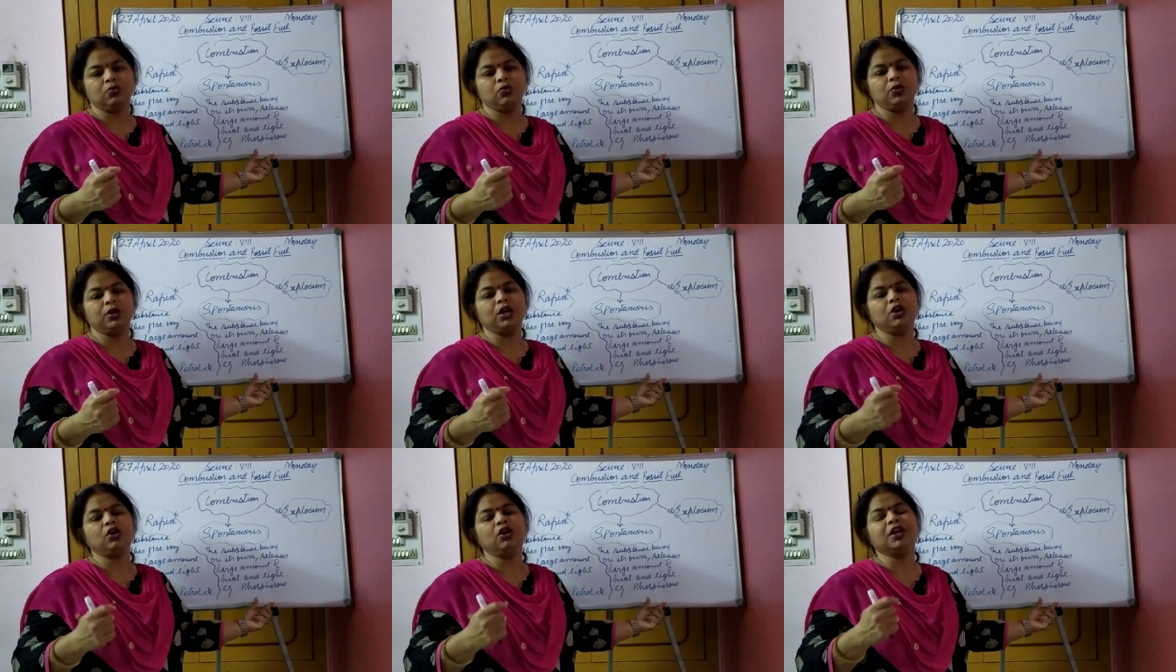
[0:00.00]

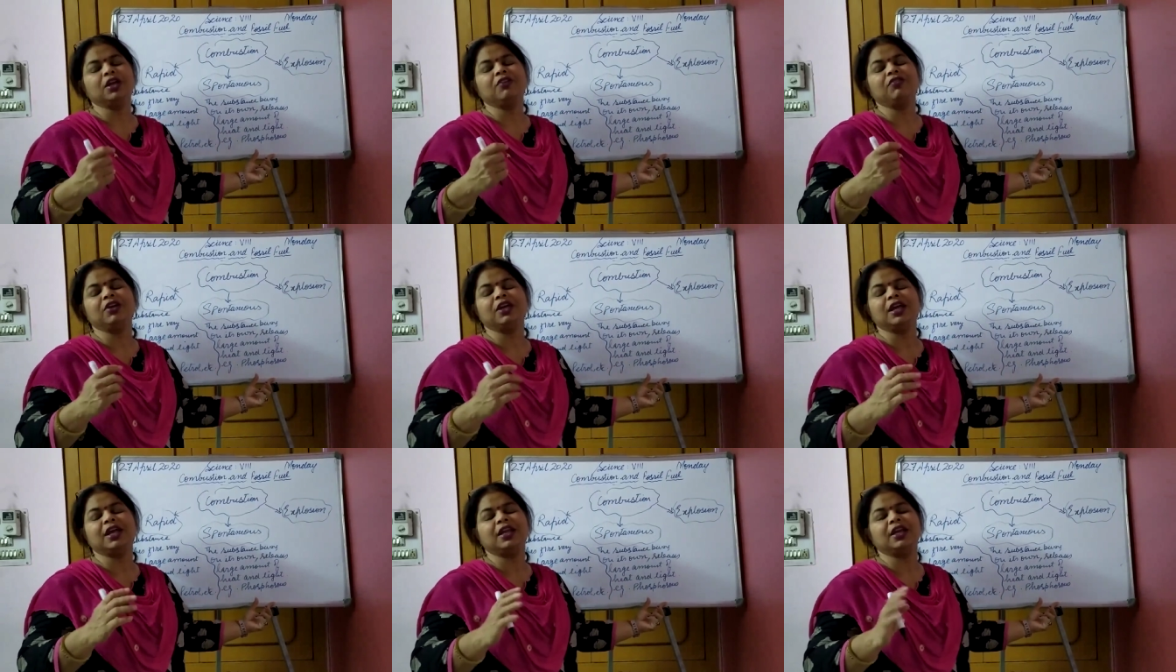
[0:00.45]
We are not
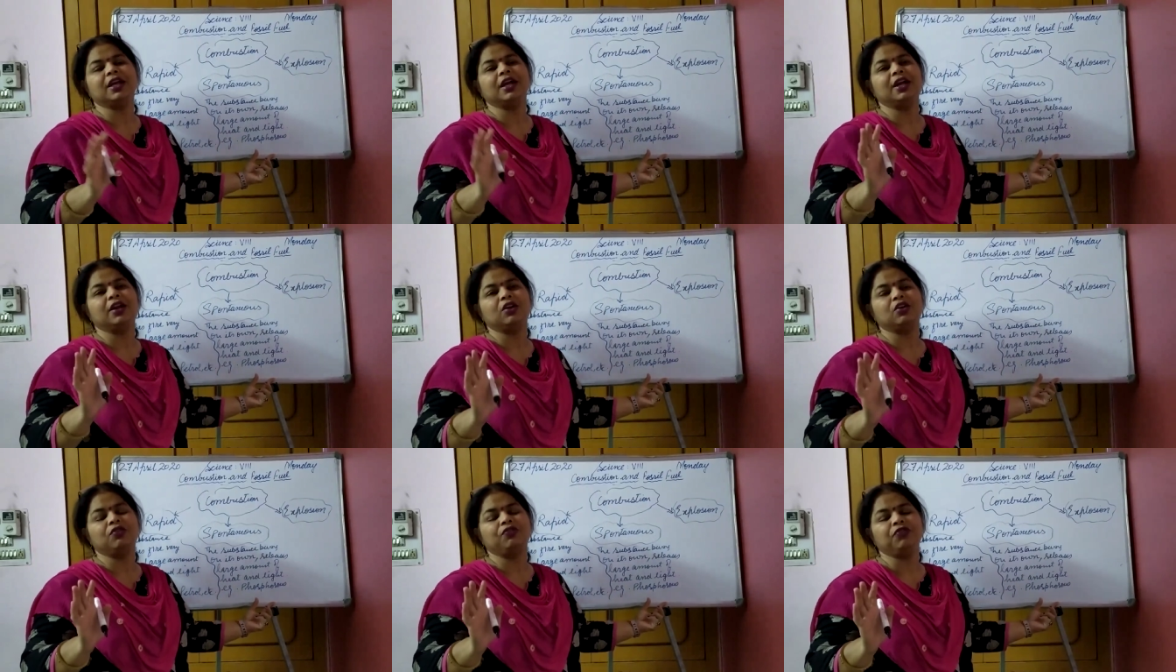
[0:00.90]
giving any
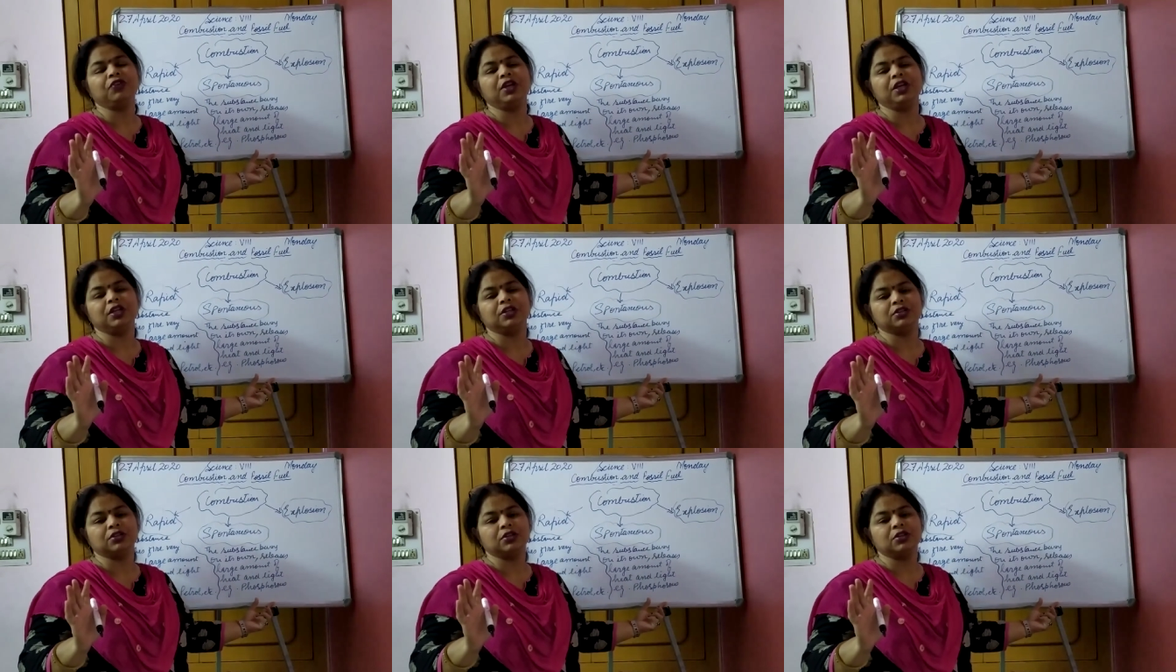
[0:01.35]
kind of
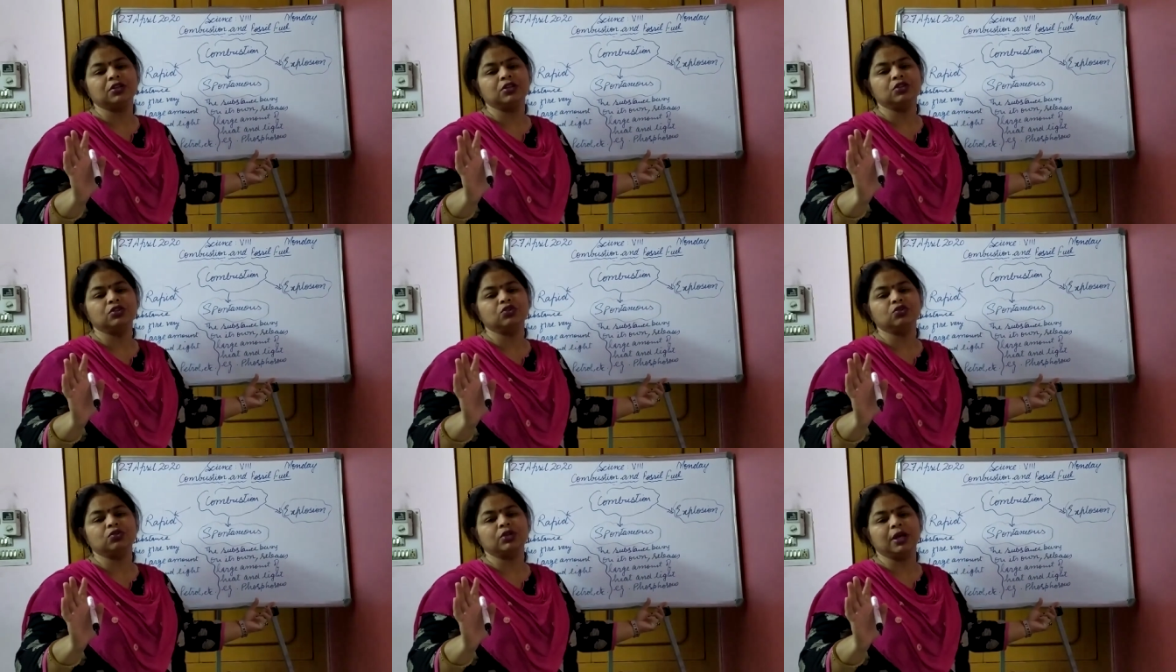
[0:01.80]
heat
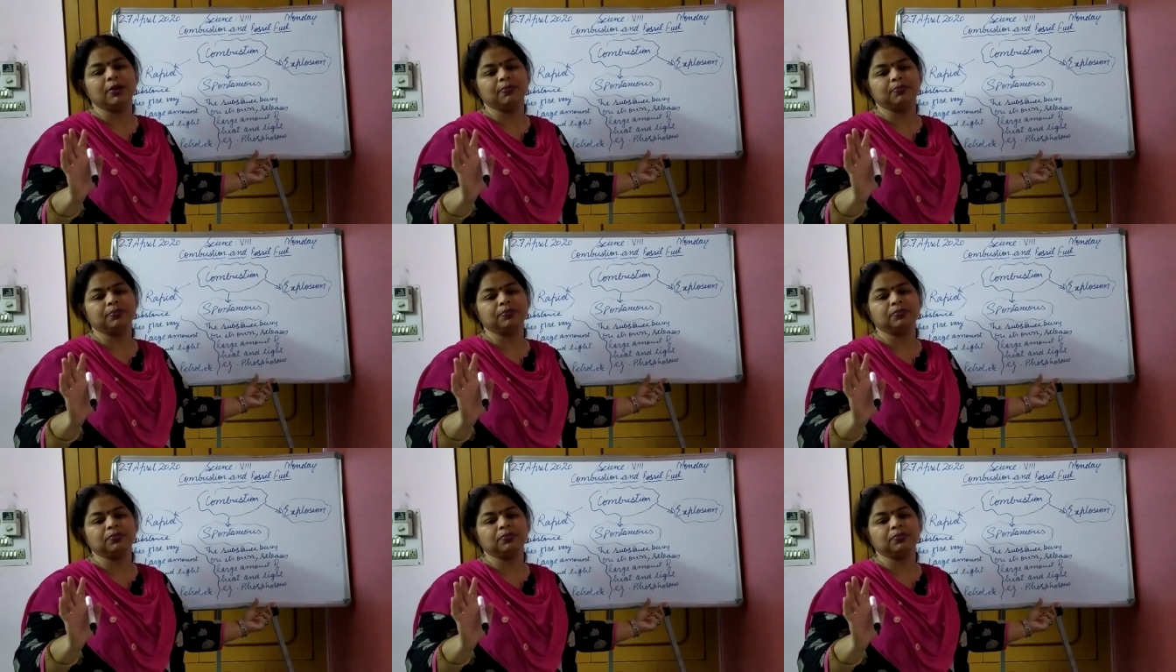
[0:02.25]
to them.